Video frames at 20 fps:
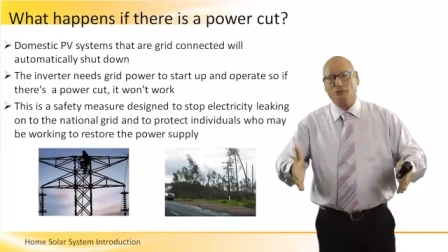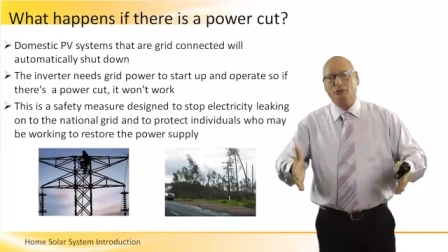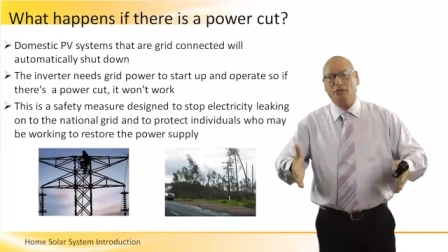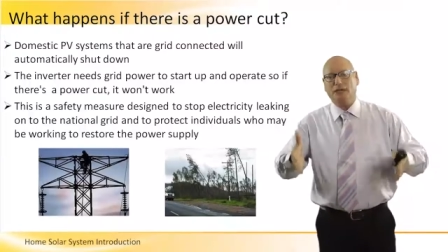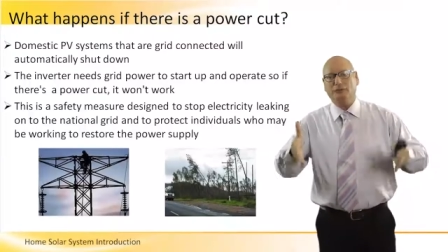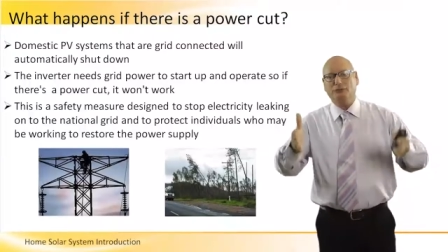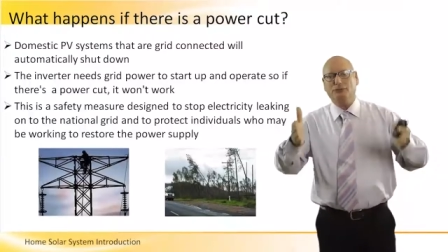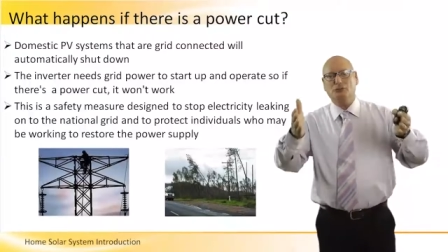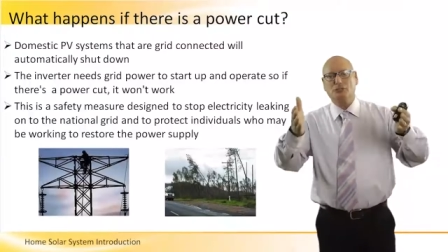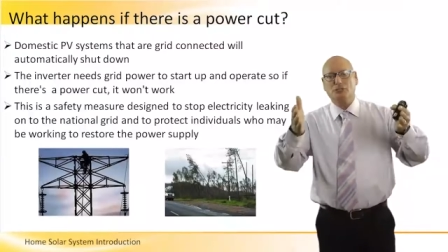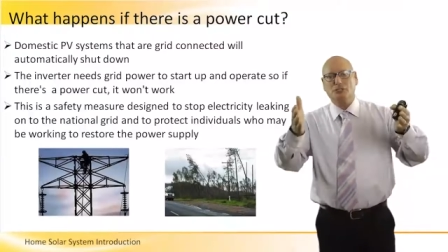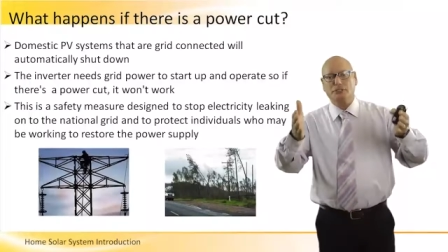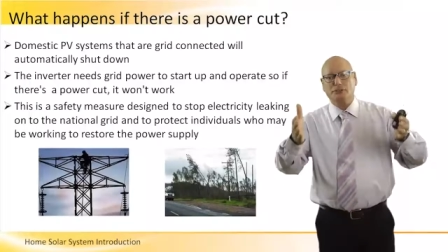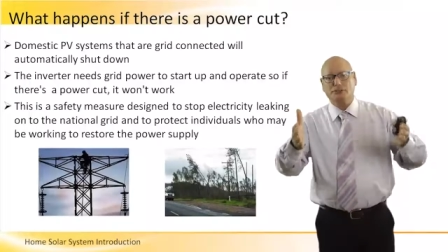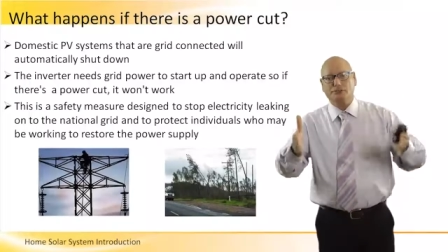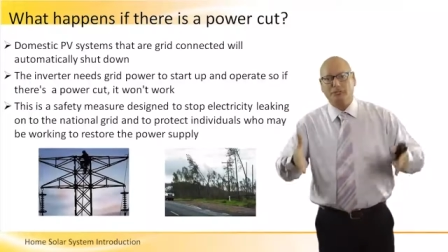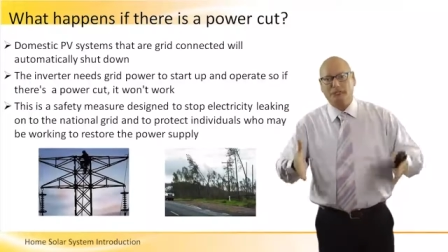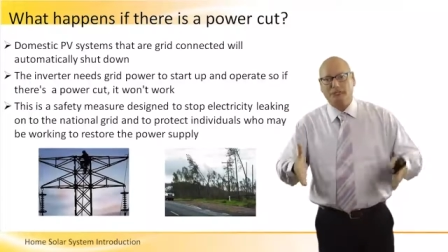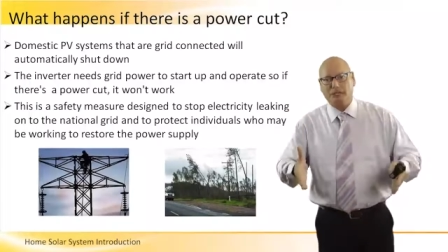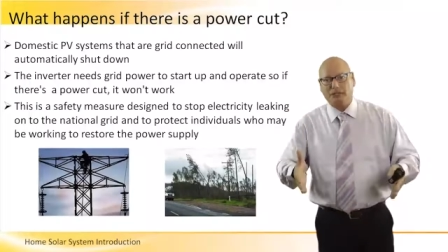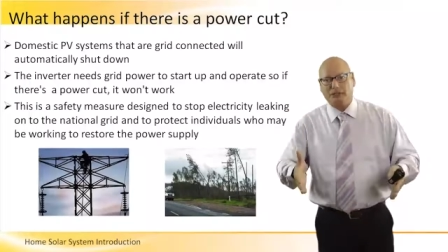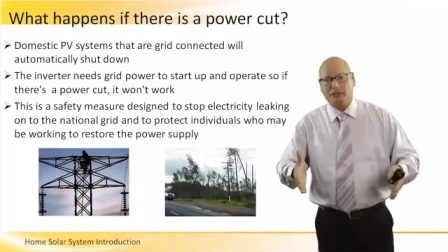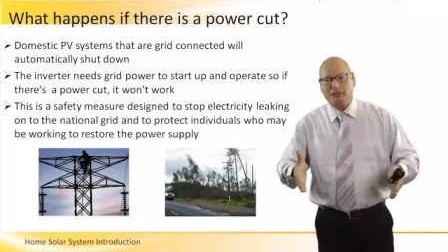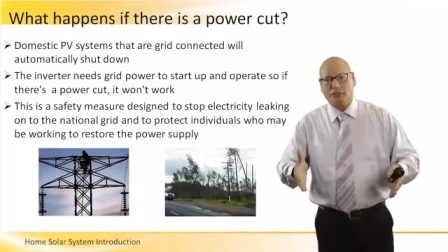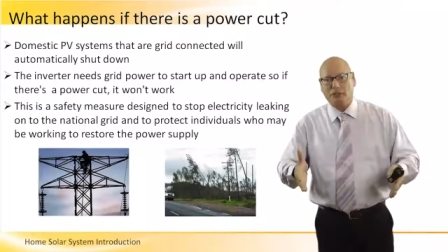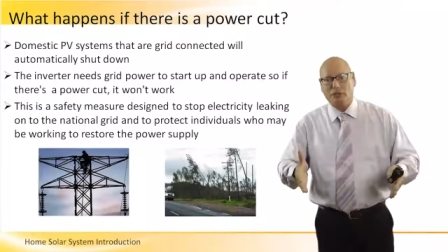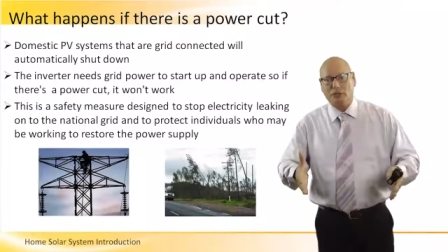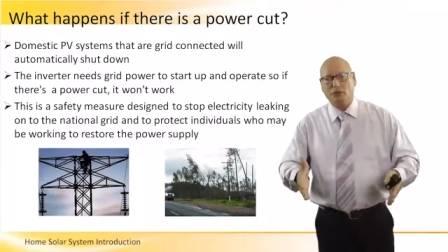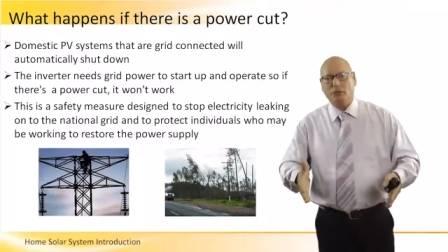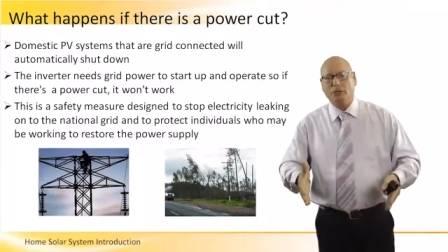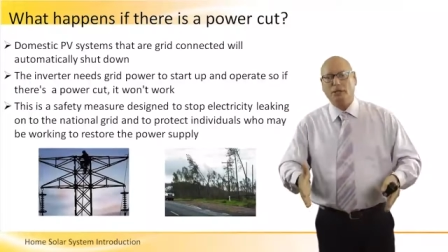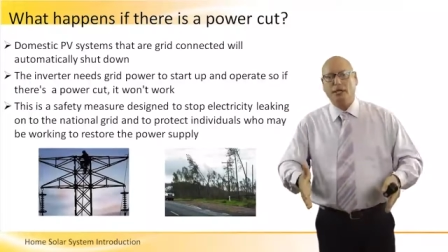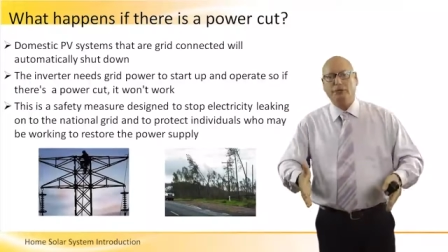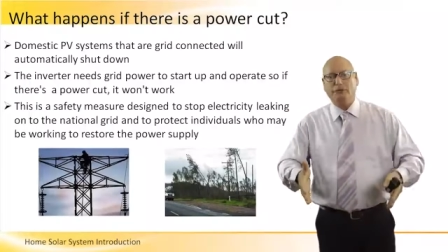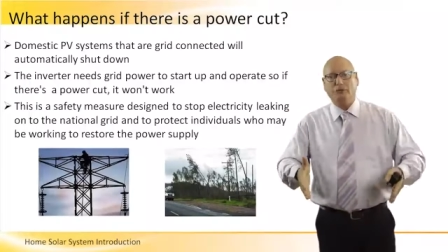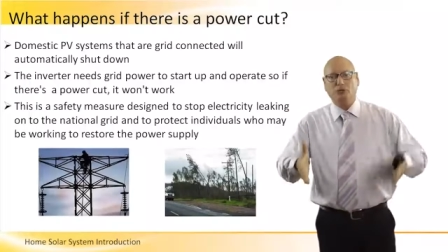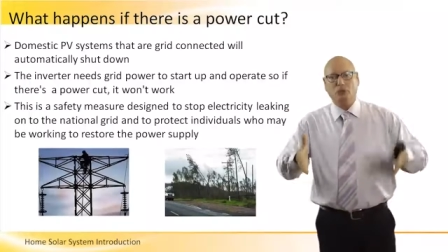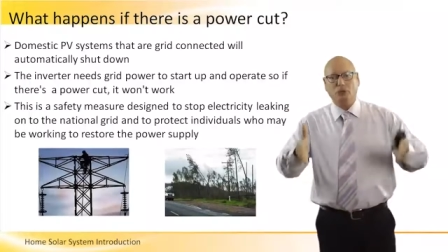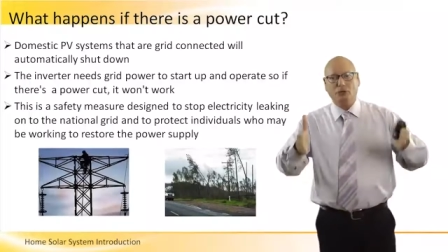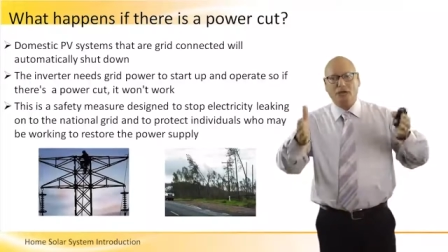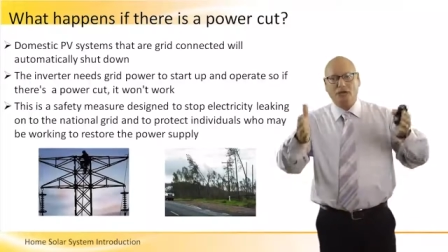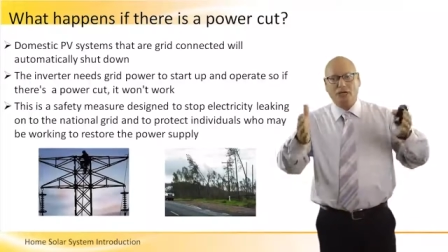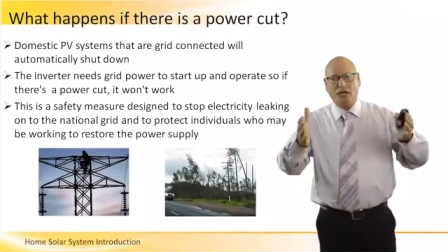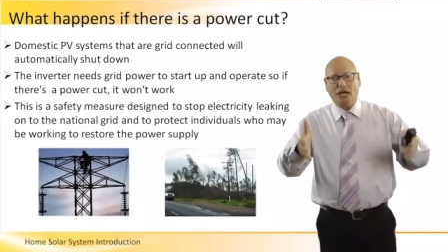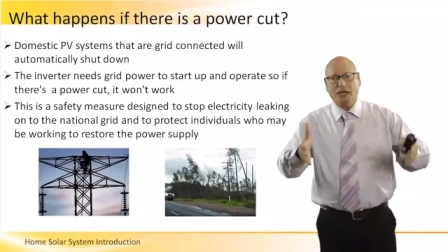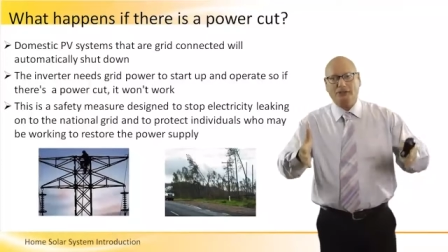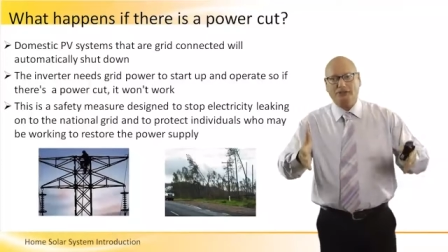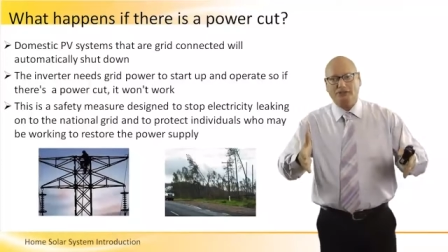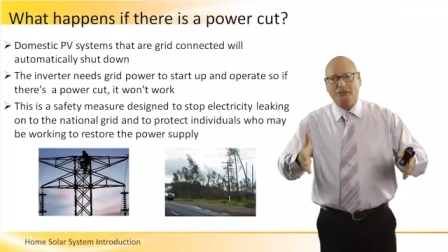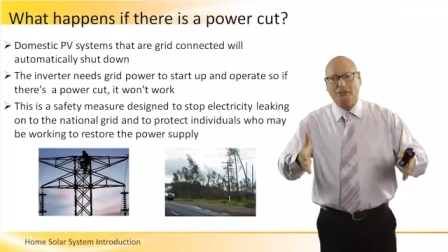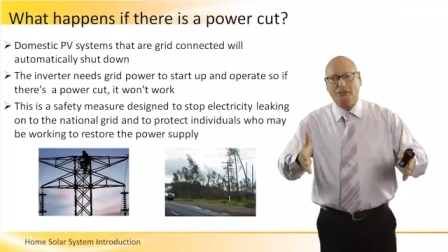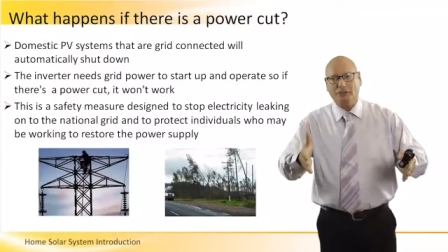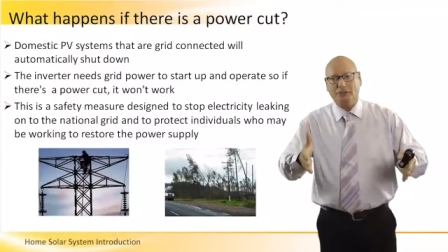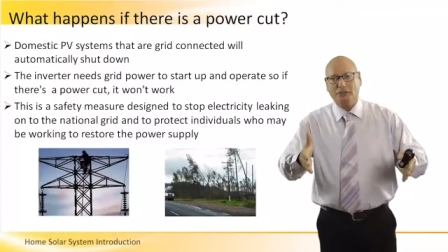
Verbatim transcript: we have to split, we have to cut.